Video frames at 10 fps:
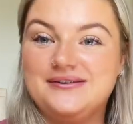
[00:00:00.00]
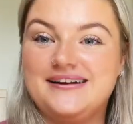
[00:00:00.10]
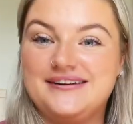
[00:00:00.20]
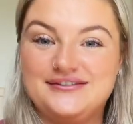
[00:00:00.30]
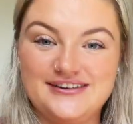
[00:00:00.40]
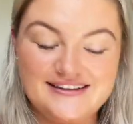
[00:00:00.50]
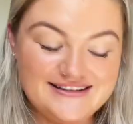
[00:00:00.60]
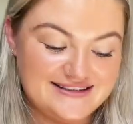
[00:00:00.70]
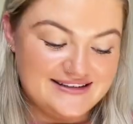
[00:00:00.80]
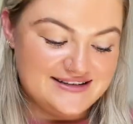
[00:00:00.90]
and I finally
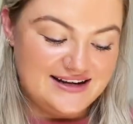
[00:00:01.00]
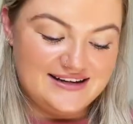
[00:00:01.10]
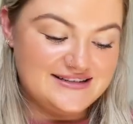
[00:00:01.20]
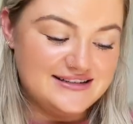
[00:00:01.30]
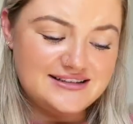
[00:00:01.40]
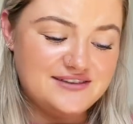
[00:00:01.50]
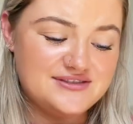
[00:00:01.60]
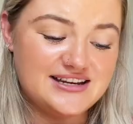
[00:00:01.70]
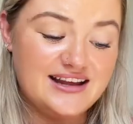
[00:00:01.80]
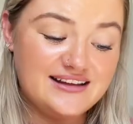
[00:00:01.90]
did it, and it didn't even
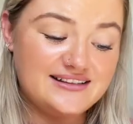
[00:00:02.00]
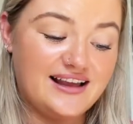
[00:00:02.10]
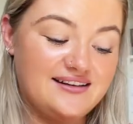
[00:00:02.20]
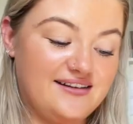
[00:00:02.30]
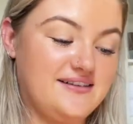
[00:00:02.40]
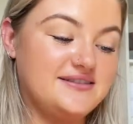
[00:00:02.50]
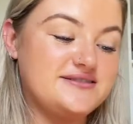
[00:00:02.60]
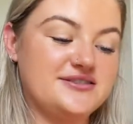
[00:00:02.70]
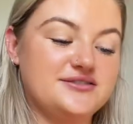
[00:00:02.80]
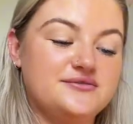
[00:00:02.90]
take that long
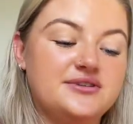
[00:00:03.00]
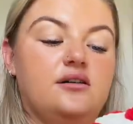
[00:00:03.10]
to do.